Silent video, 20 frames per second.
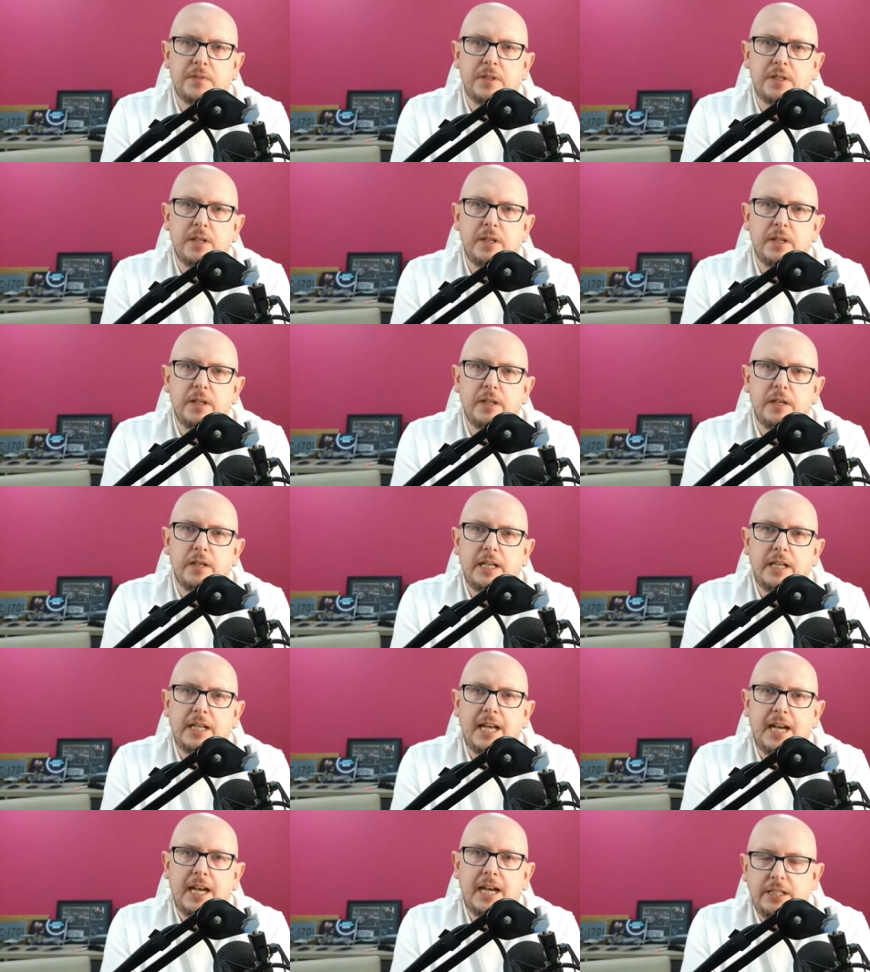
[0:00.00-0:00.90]
Mm-hmm.
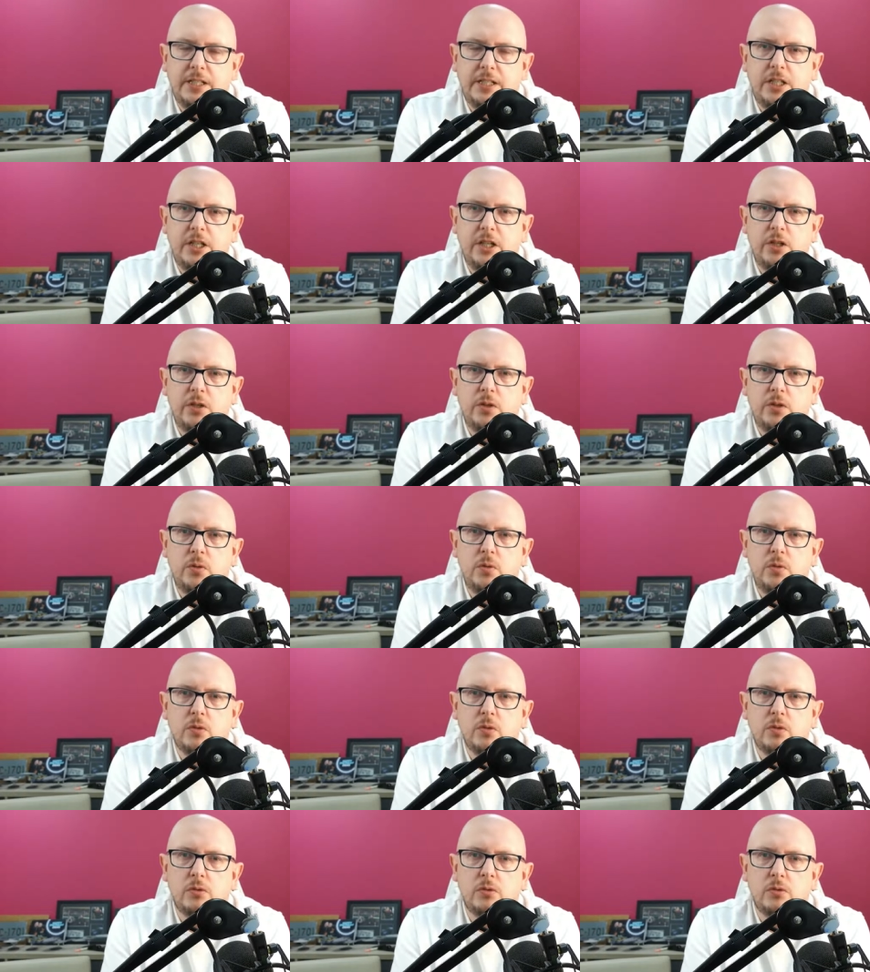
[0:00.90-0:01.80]
Can you,
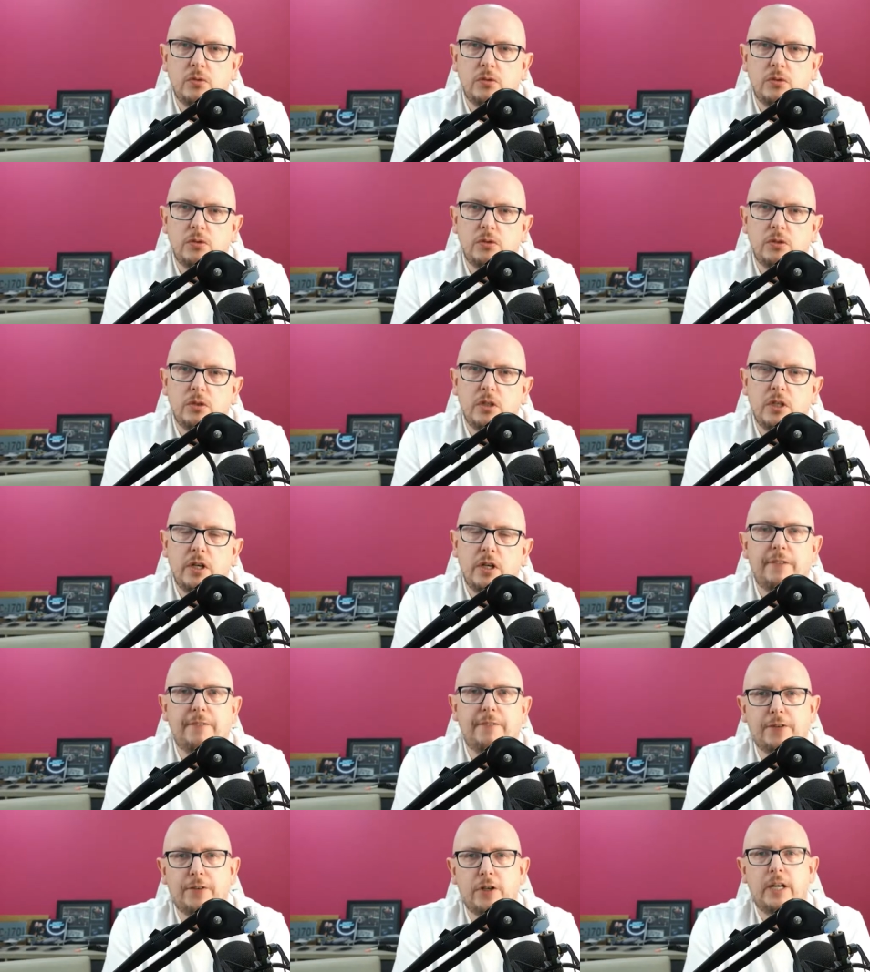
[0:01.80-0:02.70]

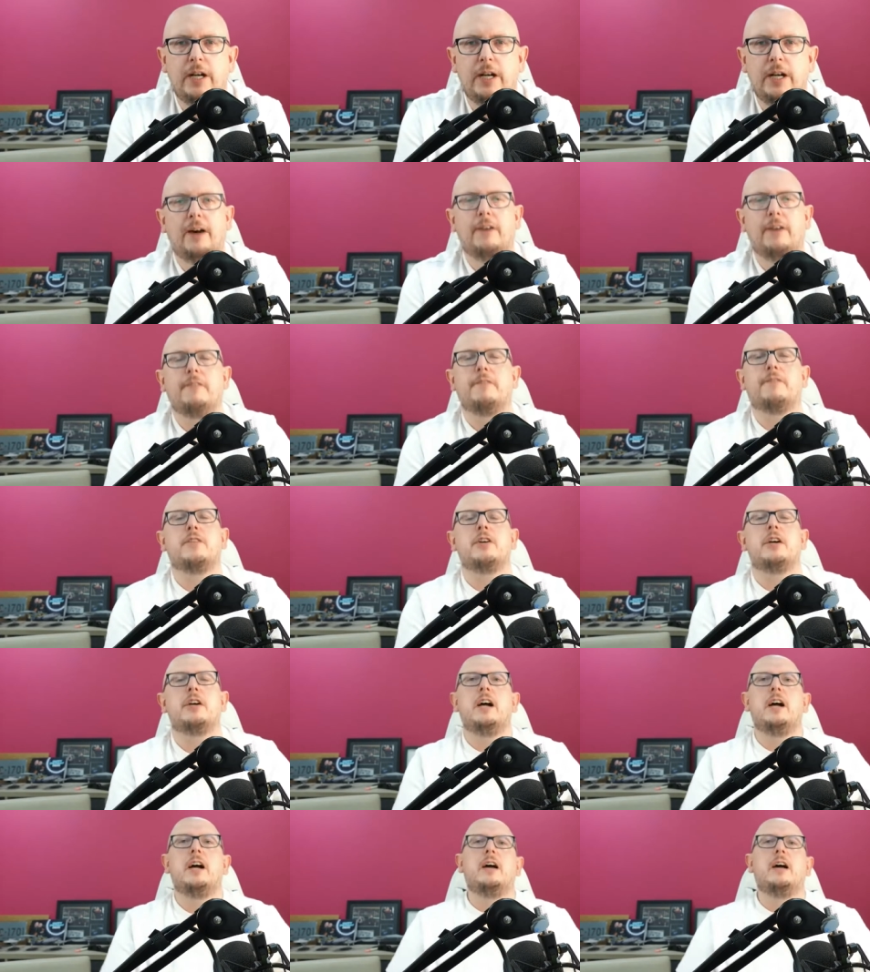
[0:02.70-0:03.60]
for a, for
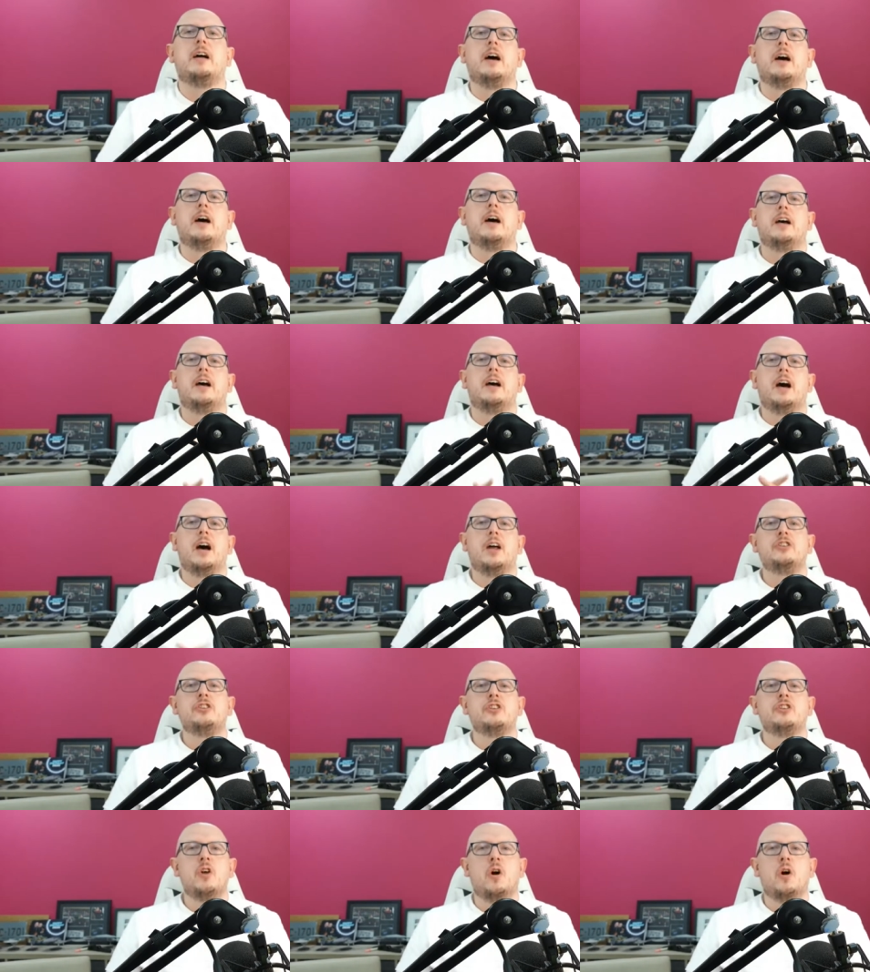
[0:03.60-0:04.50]
a, a
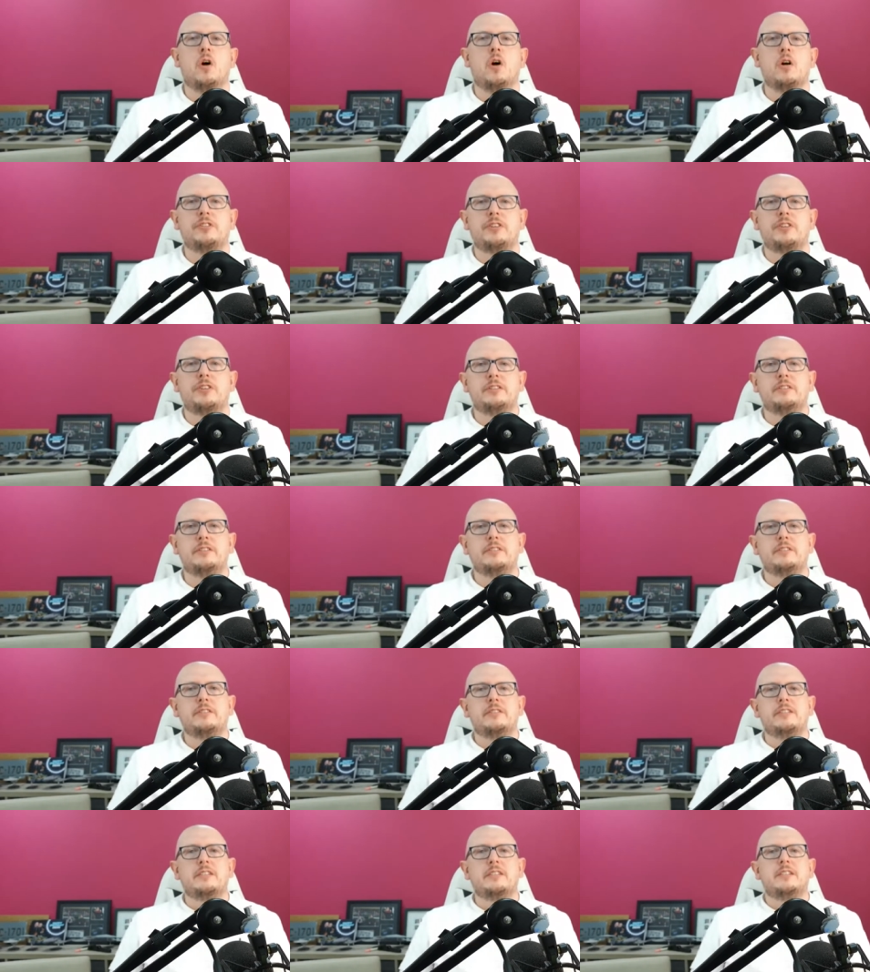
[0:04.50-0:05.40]
northern,
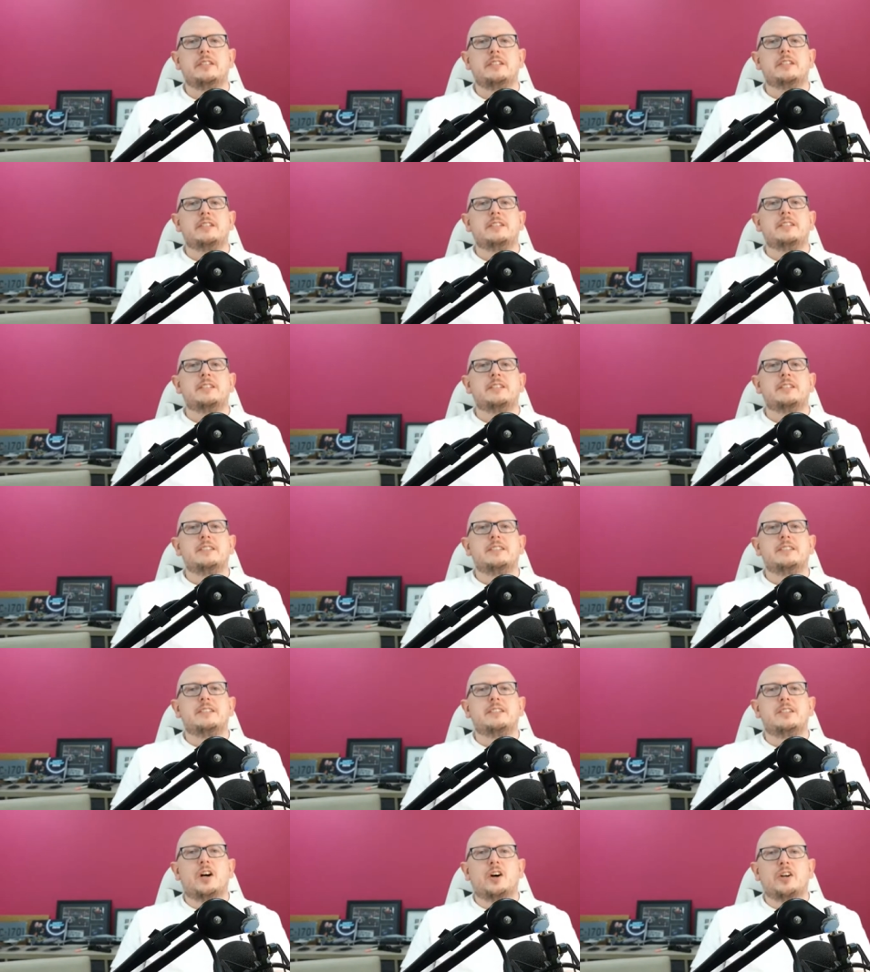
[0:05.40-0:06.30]

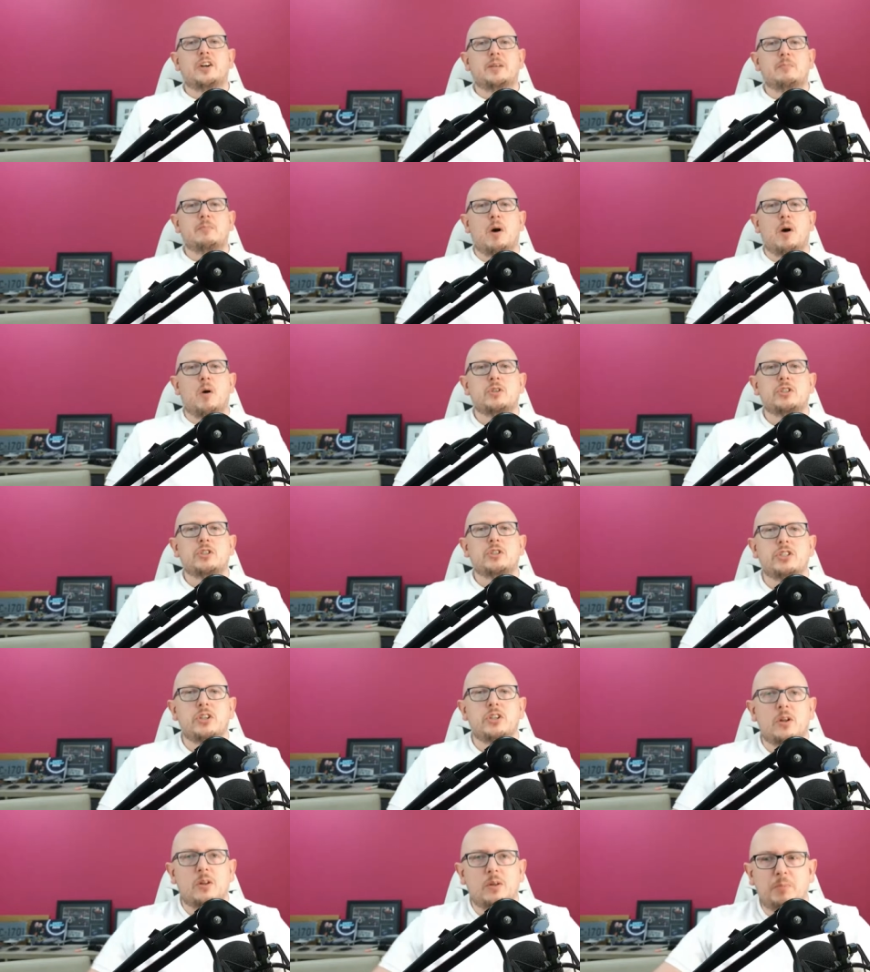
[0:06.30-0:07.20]

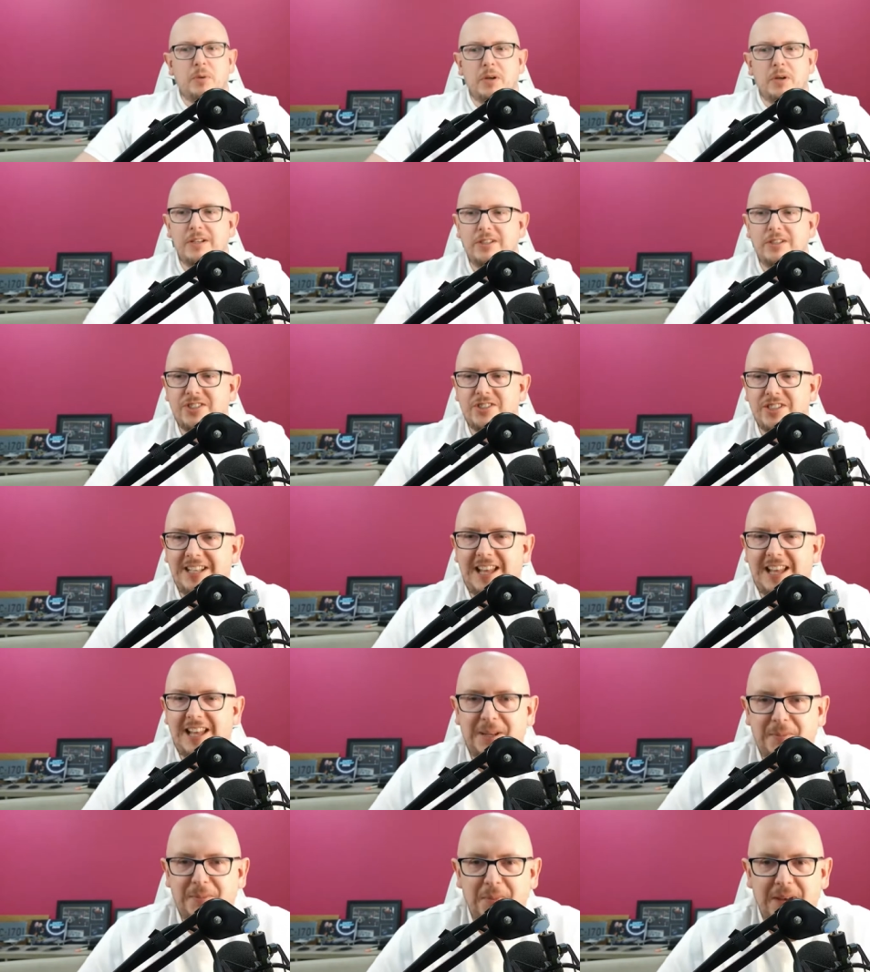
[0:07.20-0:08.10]
unemotional person
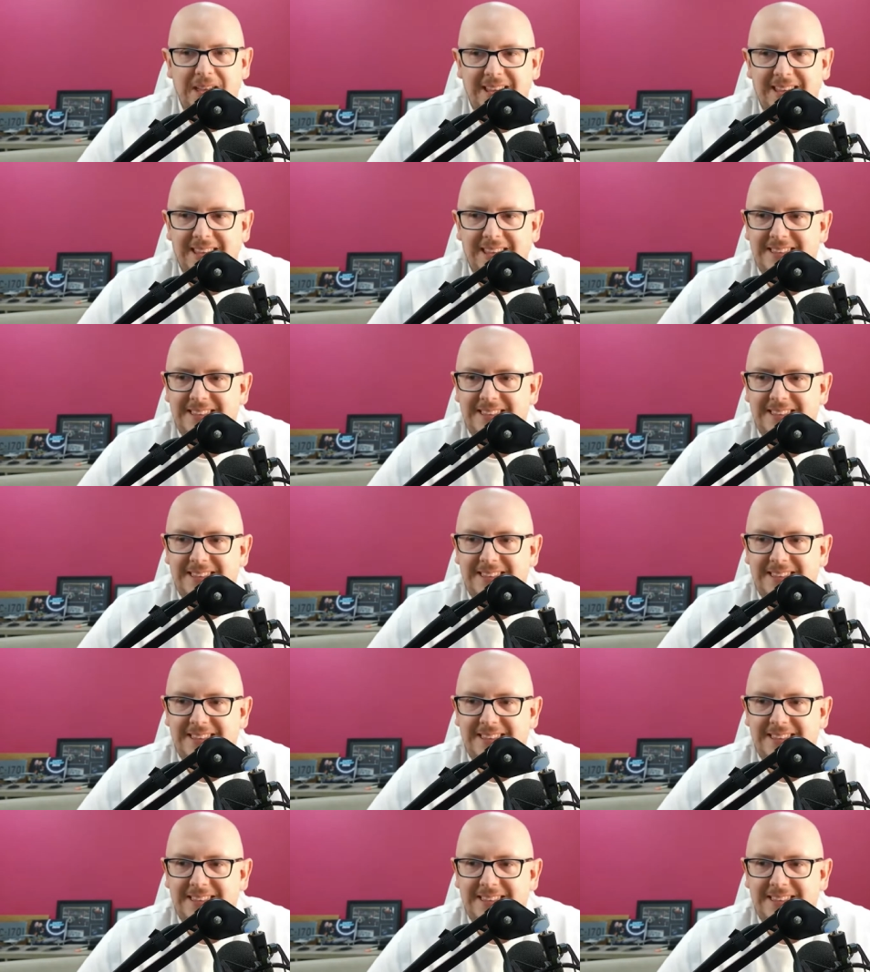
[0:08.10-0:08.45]
like me,